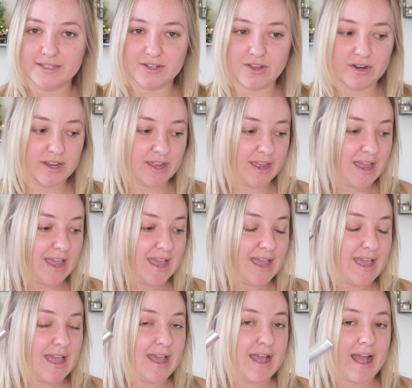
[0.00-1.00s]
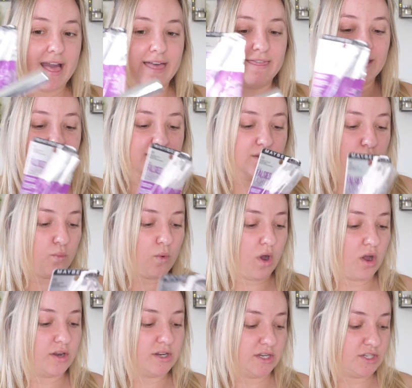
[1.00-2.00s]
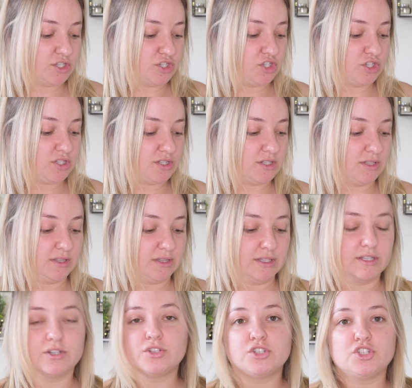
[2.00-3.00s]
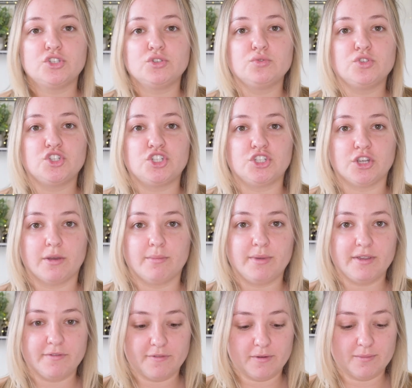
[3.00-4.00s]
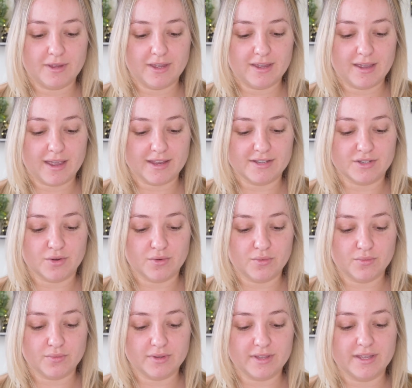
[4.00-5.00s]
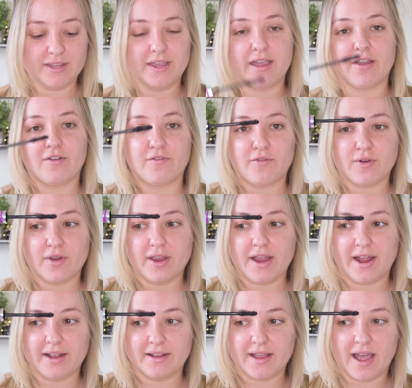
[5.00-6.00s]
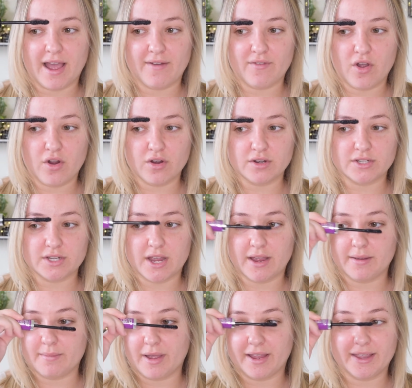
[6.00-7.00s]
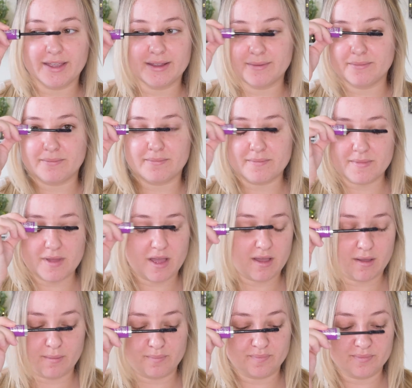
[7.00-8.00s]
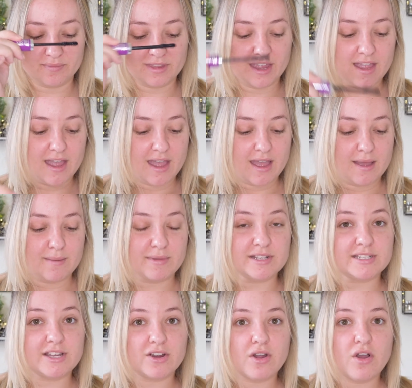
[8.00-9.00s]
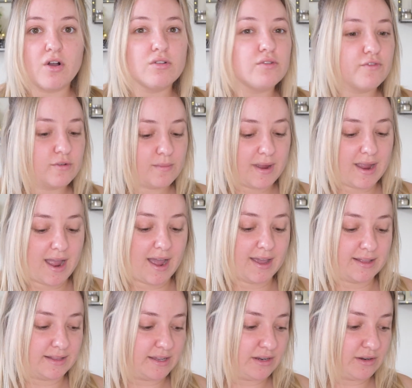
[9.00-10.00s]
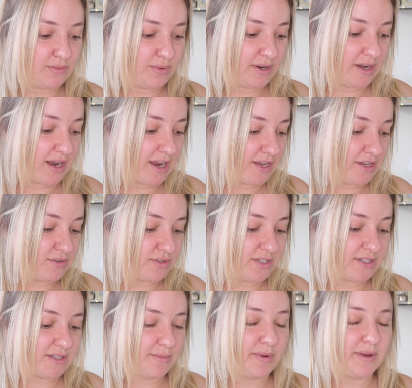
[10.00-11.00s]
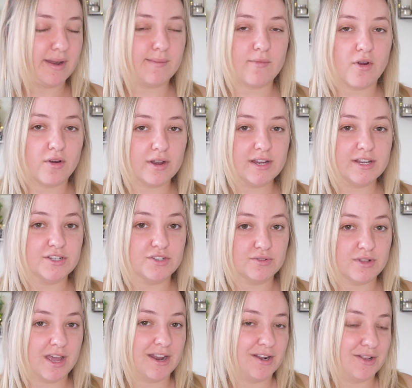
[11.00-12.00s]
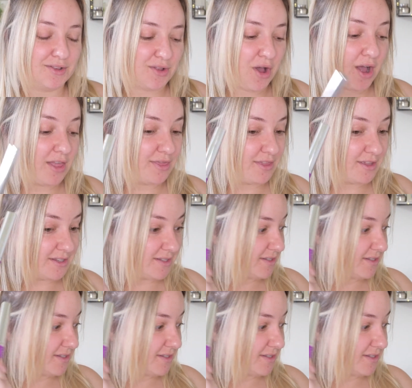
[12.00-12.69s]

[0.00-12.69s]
on it. I think the wand is just a little too chubby for me. I don't really care for it. I have a hard time. I get mascara all over my eyelid when I use this. I mean, I'm already doing that a lot. This